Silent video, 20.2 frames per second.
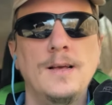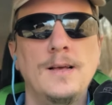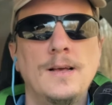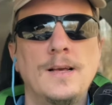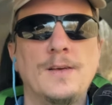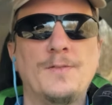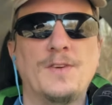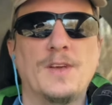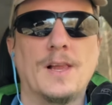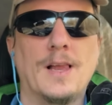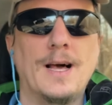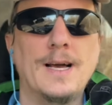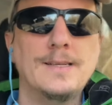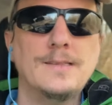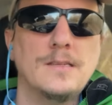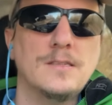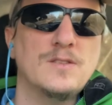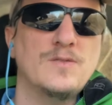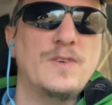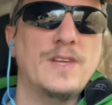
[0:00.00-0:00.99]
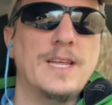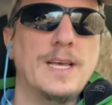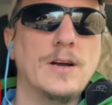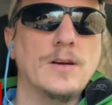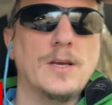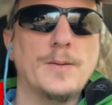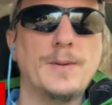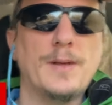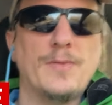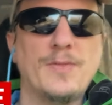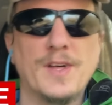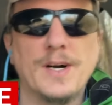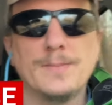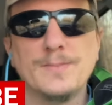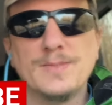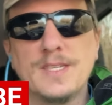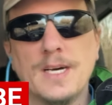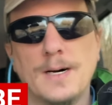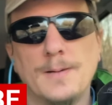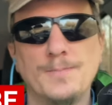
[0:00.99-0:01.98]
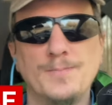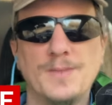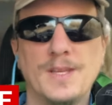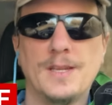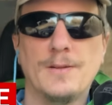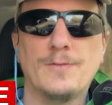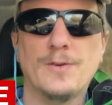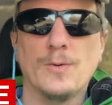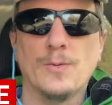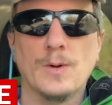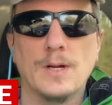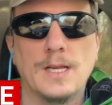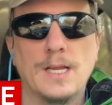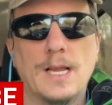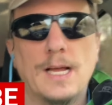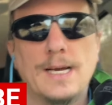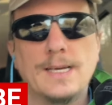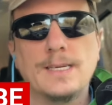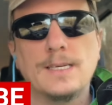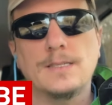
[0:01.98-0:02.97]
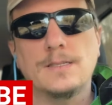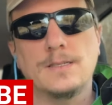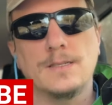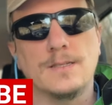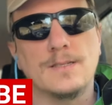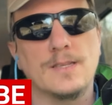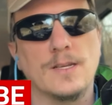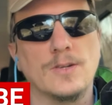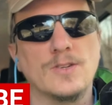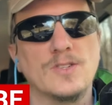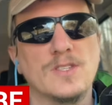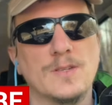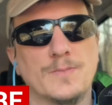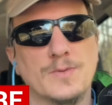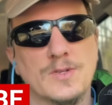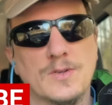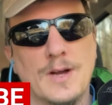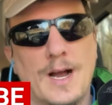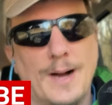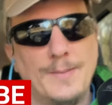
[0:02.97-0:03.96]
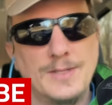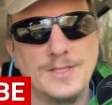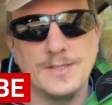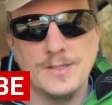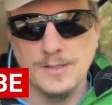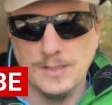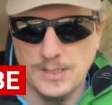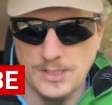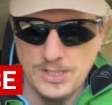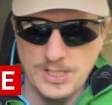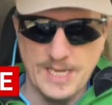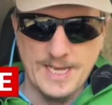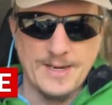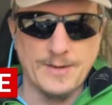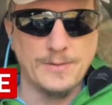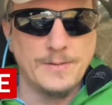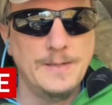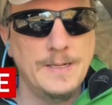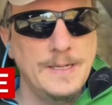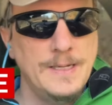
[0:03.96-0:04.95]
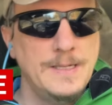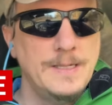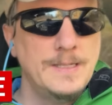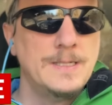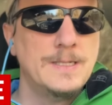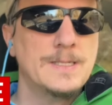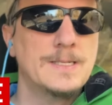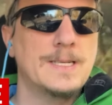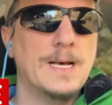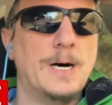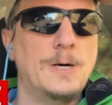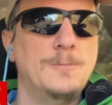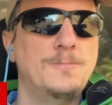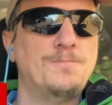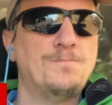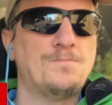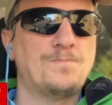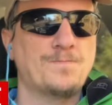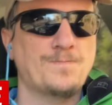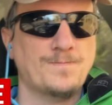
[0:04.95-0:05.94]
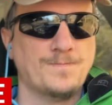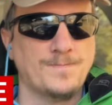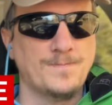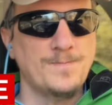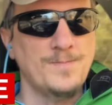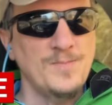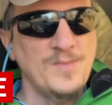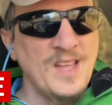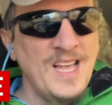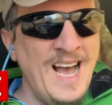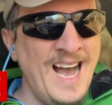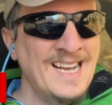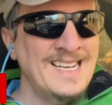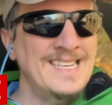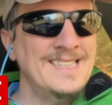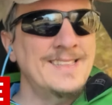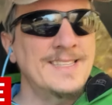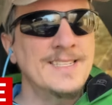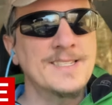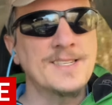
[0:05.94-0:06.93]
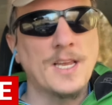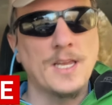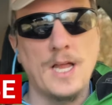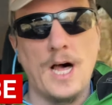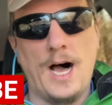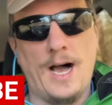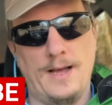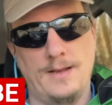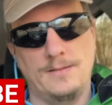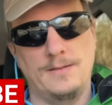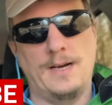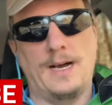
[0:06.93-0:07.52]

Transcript: If you like this video, give me a thumbs up, and if you really like it, consider subscribing to the channel. So I get this a lot.